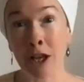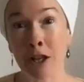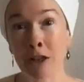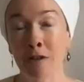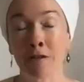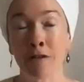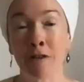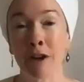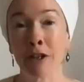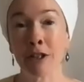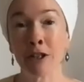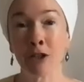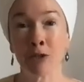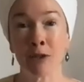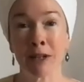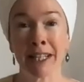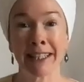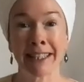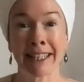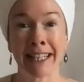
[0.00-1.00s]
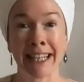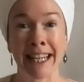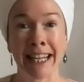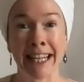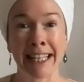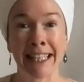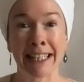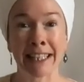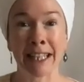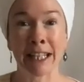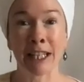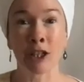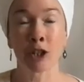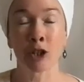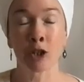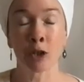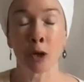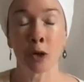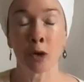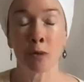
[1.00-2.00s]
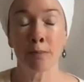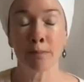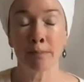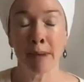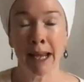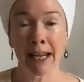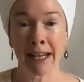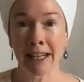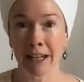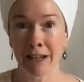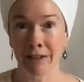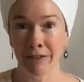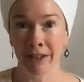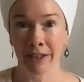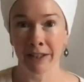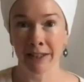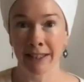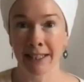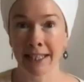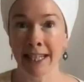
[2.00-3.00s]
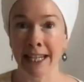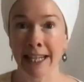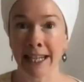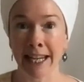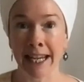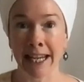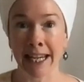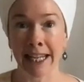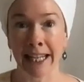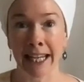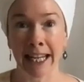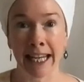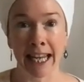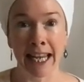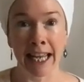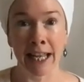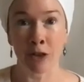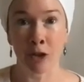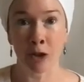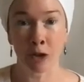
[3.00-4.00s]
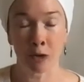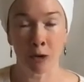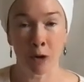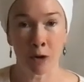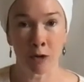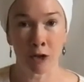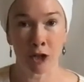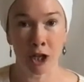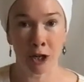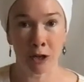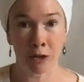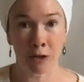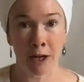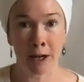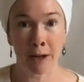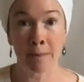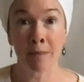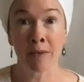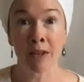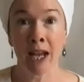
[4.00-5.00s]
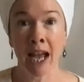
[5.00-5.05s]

The first reason is that so many of us need healing in the throat chakra,